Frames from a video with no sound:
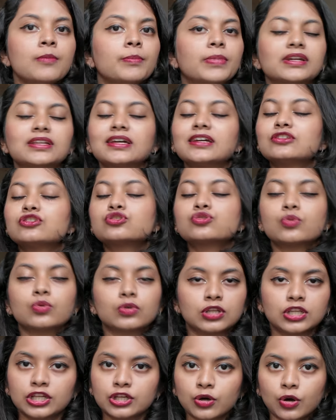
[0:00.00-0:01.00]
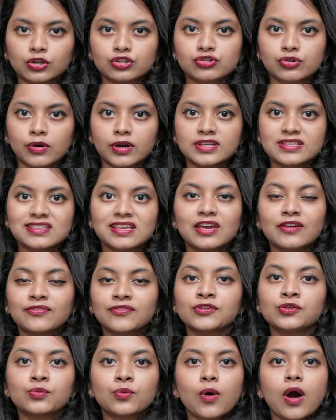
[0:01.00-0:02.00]
but it's totally your choice. If
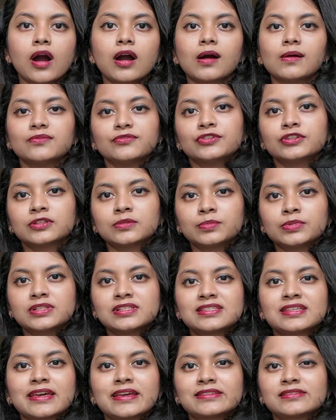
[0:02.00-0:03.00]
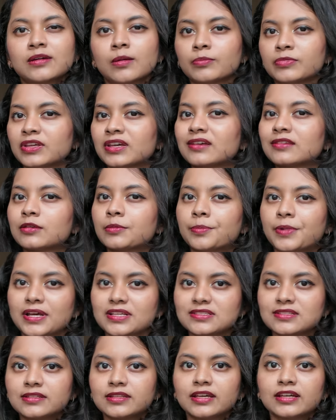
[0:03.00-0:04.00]
you are comfortable saying something in the
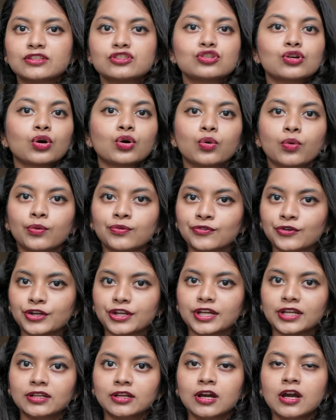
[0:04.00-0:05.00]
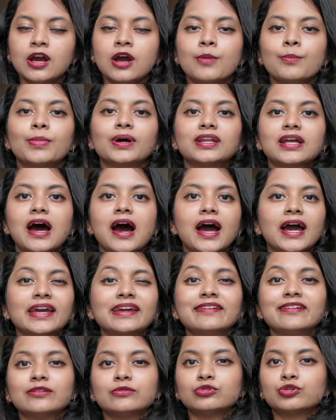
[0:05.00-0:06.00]
present tense, go for it. But
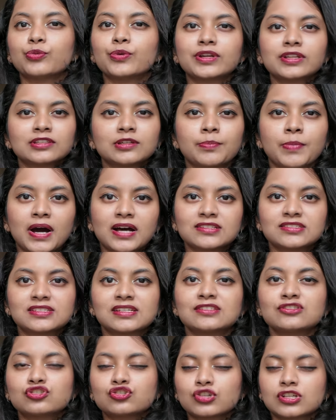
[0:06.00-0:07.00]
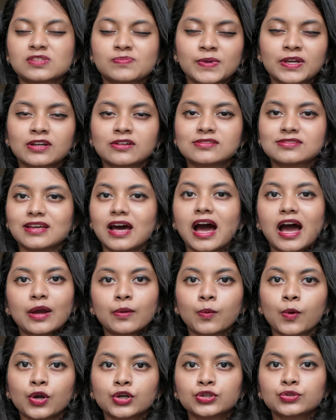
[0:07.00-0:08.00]
I do it in the past tense just because I
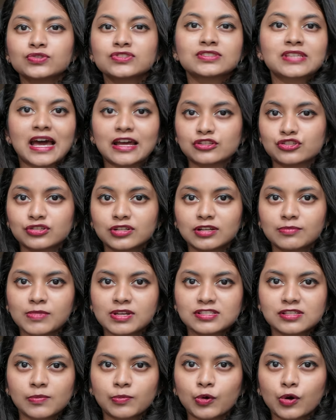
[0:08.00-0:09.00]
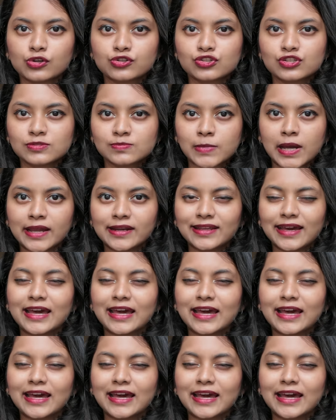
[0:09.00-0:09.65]
want to saturate my subconscious mind